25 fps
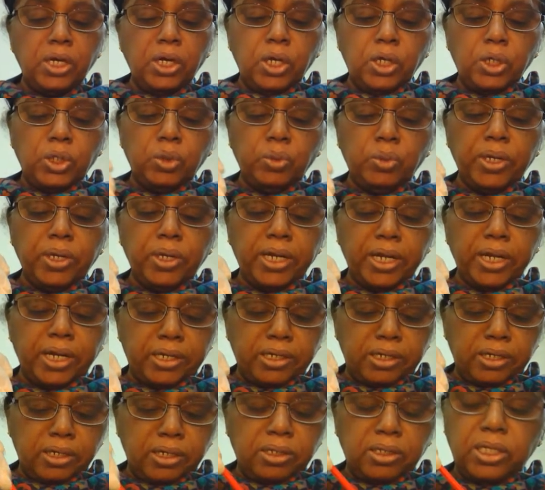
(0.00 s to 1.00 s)
you will
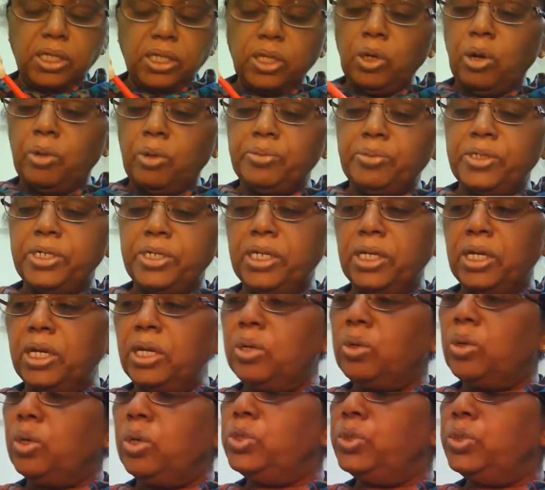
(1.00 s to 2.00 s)
get the obstetrical
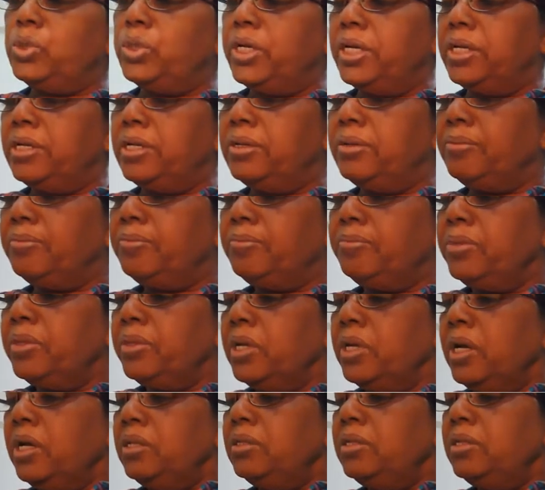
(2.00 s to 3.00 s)
conjugate.
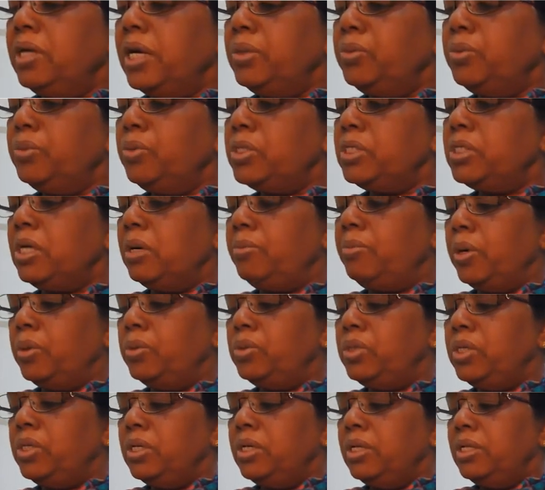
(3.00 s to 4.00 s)
That was
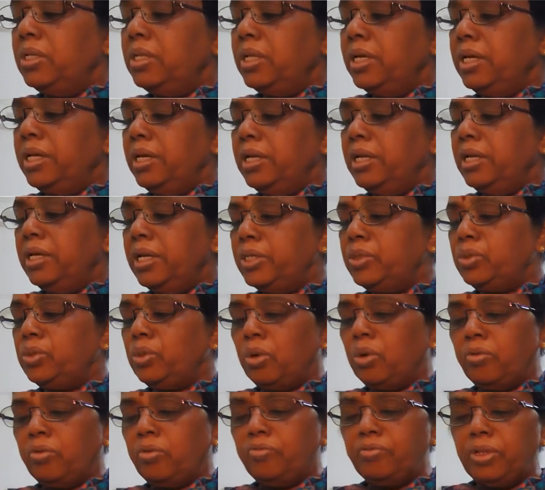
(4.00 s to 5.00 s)
about the inlet
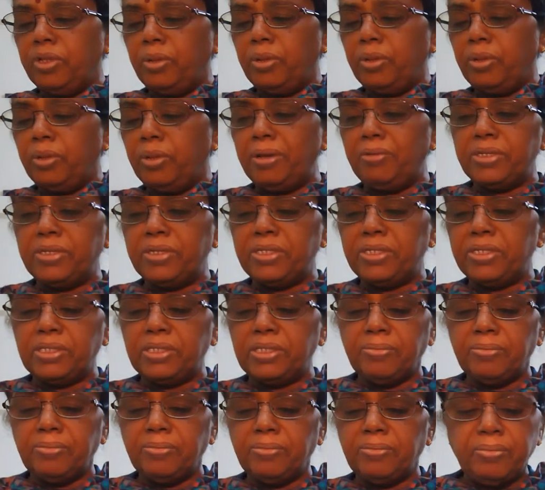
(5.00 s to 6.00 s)
of the pelvis.
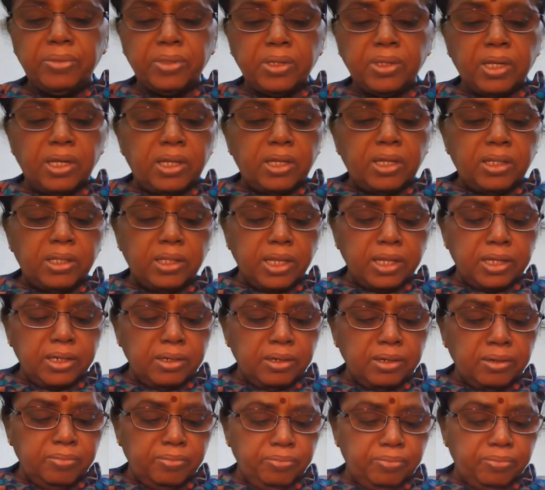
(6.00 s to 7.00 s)

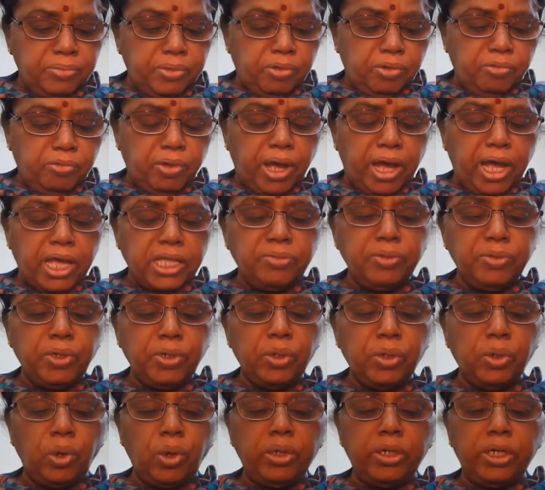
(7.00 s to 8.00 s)
Then, as we have
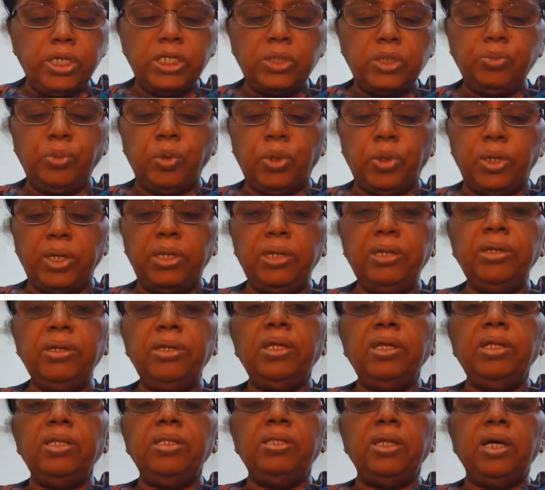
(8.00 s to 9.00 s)
already
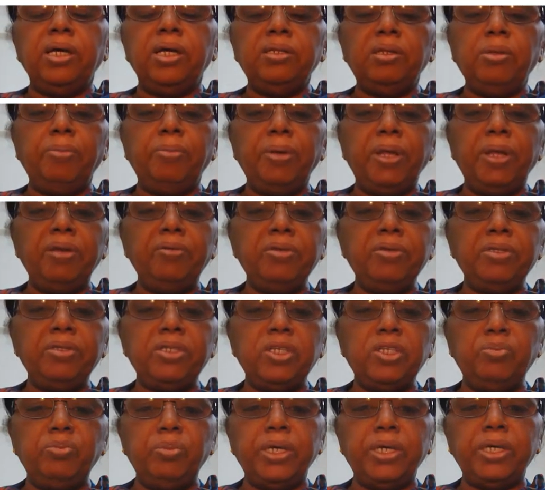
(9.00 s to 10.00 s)
spoken, that the pelvis
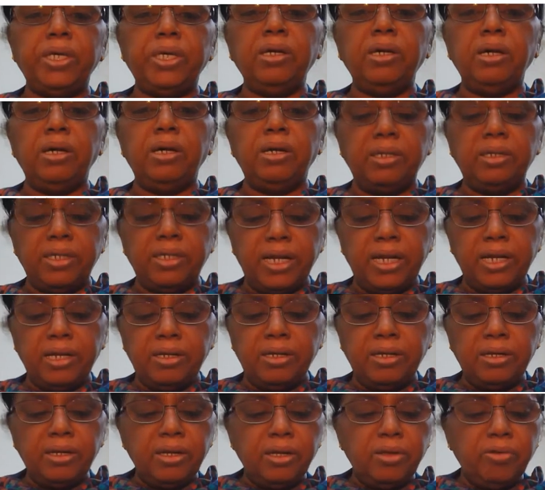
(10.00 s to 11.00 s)
is making a tilt
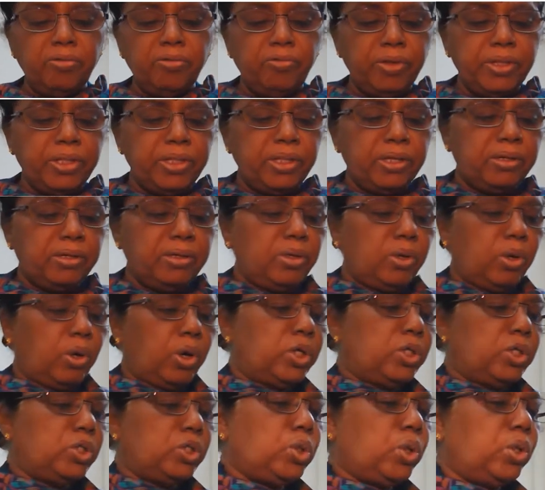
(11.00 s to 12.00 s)
with the
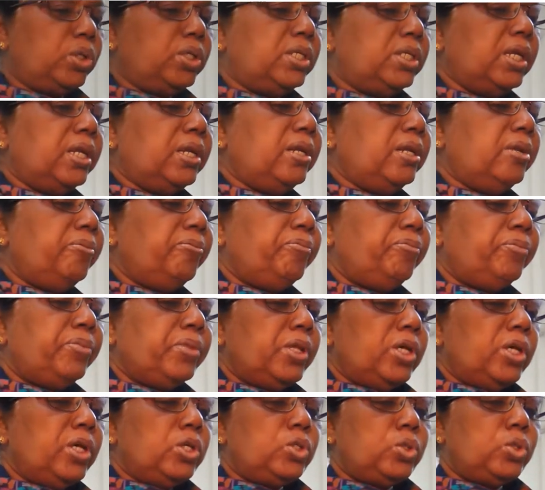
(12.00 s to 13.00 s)
horizontal.
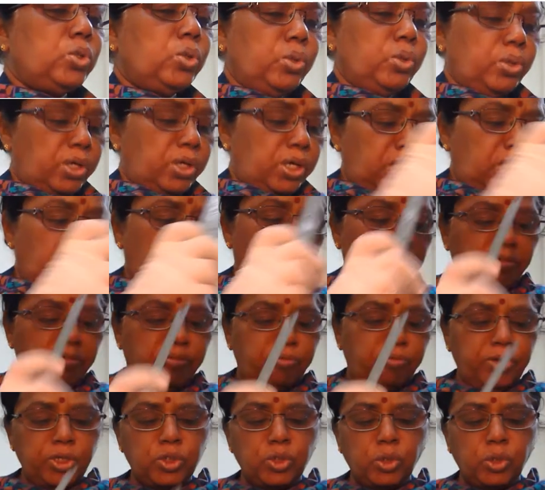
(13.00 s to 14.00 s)
So if
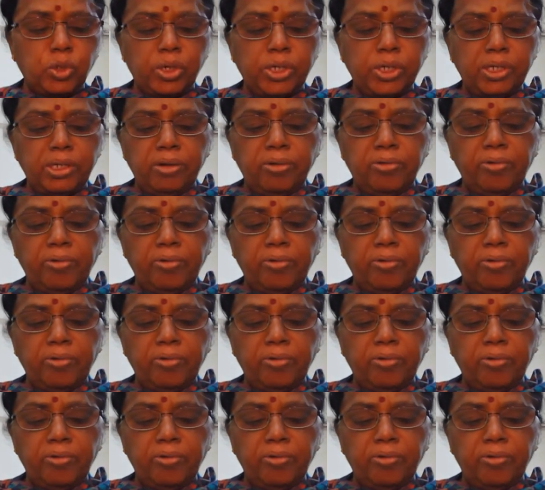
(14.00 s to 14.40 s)
we join